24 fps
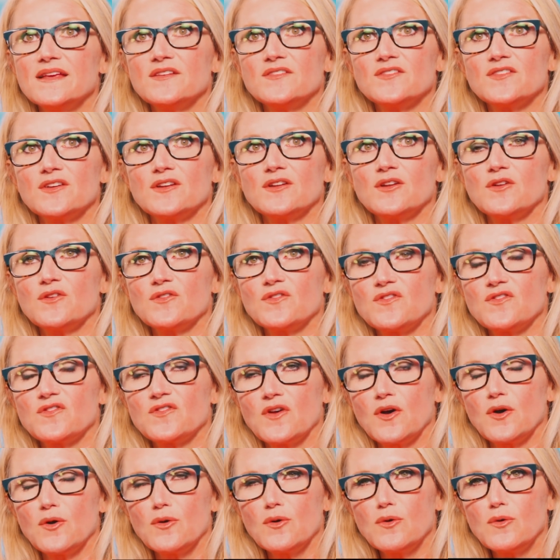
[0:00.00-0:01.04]
is it
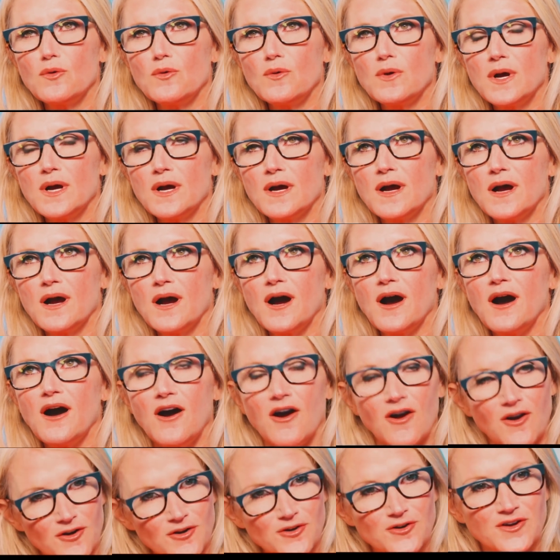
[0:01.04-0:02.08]
so
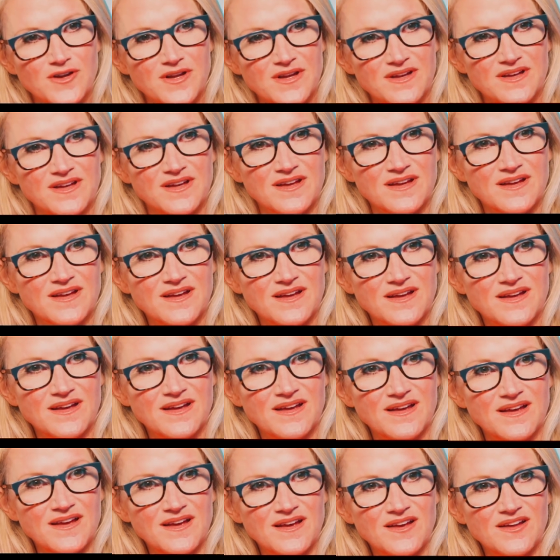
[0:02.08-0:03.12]
hard
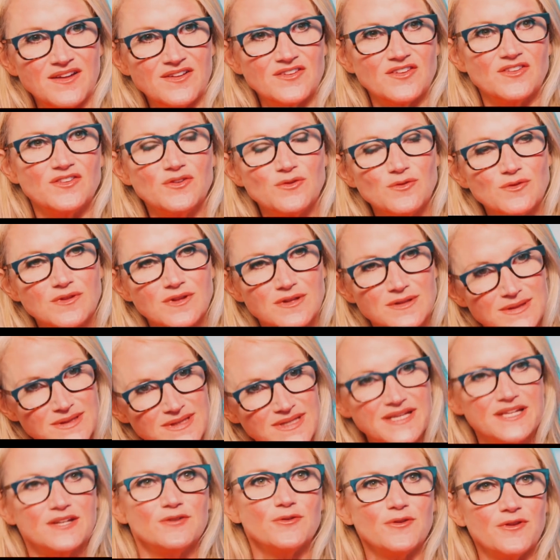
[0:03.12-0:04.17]
to do the
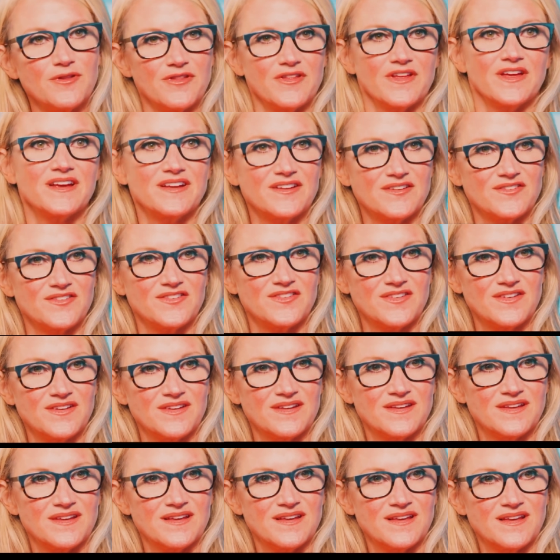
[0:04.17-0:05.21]
little things
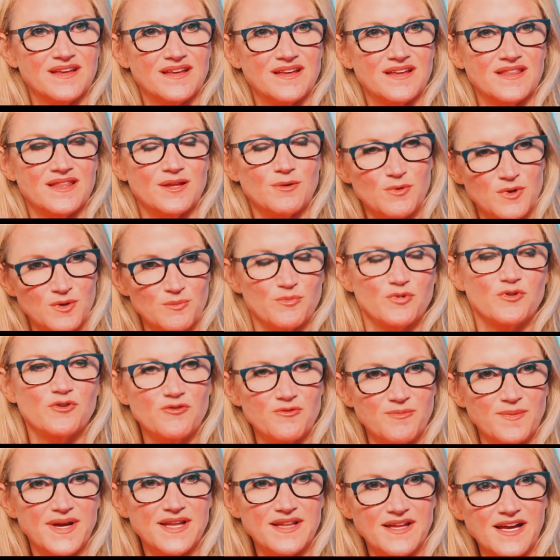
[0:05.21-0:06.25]
that would improve my